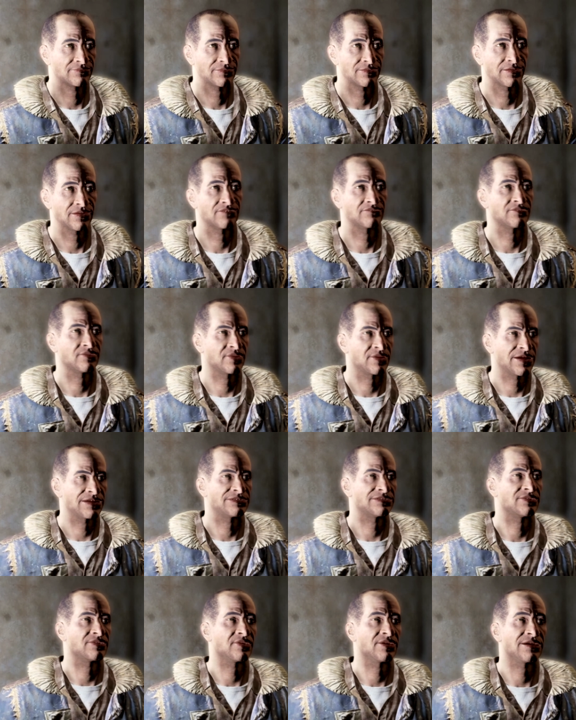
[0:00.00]
They
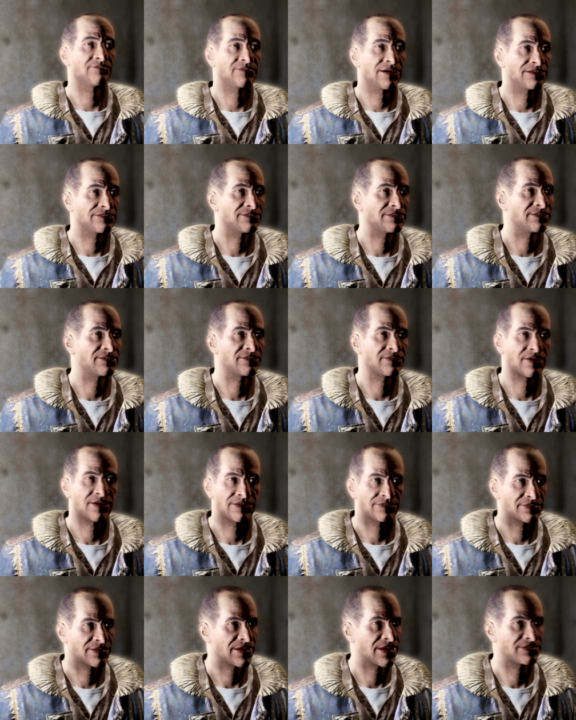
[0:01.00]
confront Travis
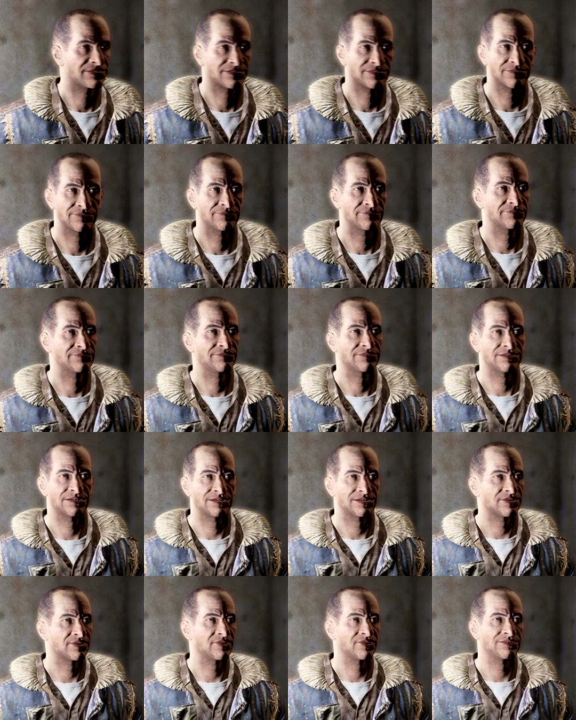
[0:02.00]
here at dugout.
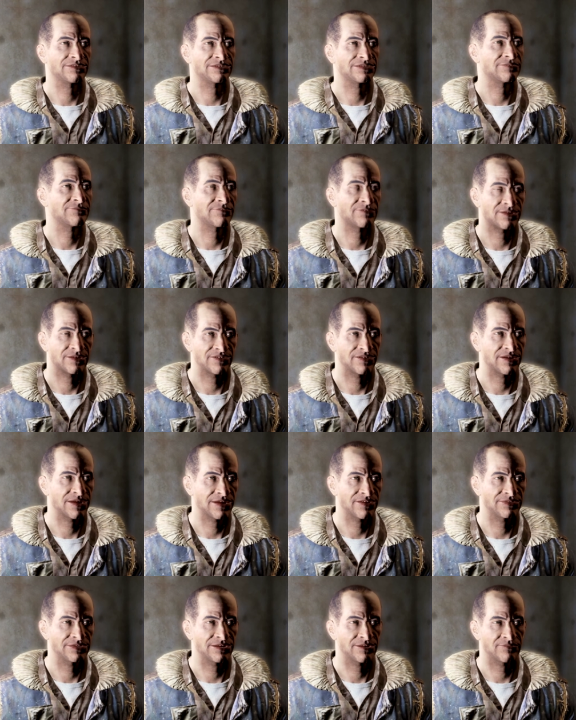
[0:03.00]
You step in
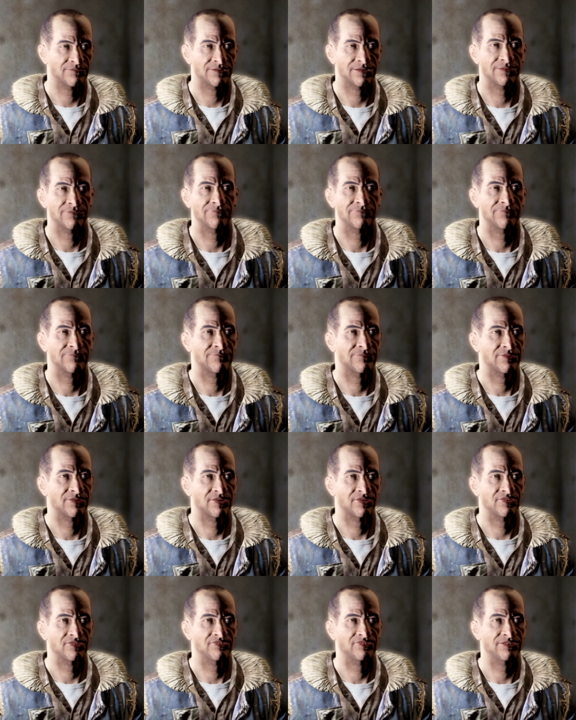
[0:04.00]
and give him
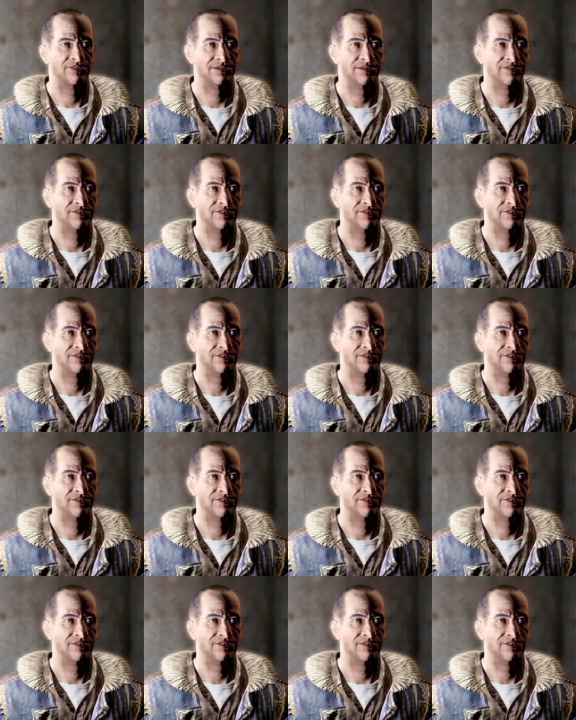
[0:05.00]
push